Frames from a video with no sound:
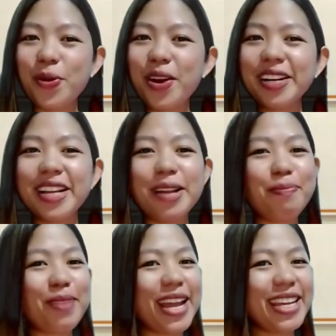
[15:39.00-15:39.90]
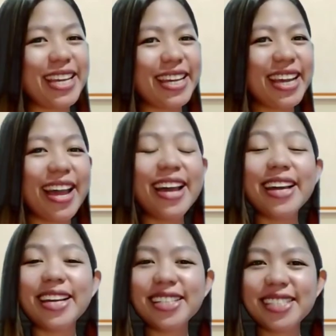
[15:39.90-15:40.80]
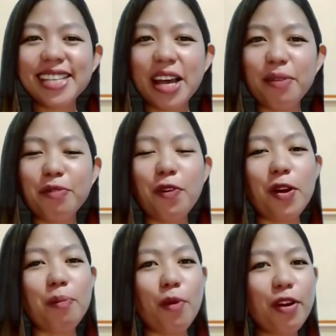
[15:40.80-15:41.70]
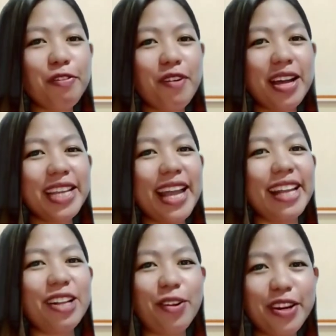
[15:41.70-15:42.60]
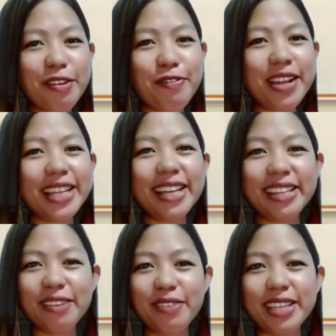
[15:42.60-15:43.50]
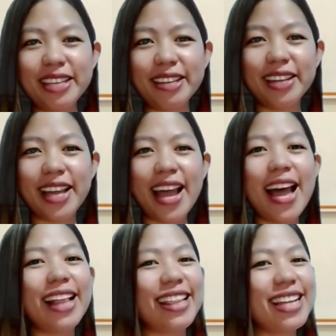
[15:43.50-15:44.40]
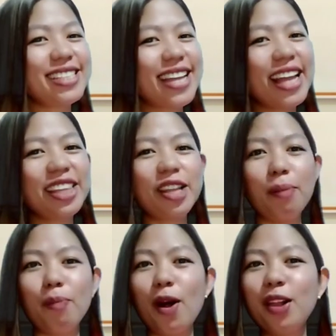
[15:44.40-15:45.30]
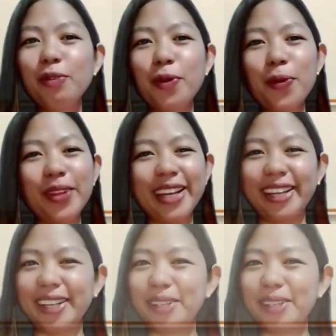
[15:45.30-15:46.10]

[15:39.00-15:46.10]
you are done playing, it's time for a more fun and learning-filled activity. Let's get the ball rolling.